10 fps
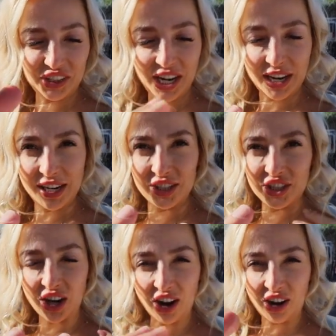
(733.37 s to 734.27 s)

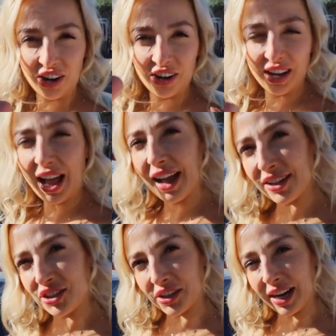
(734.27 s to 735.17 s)
change put our
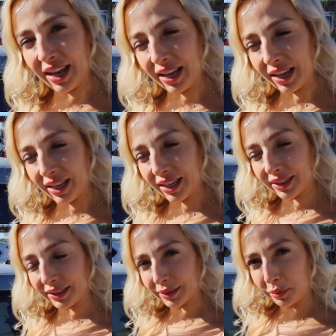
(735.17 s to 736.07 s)
address.
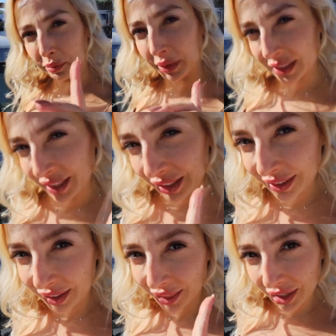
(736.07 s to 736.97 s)
address. But
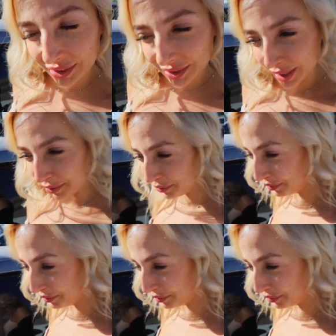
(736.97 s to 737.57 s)
not the last name.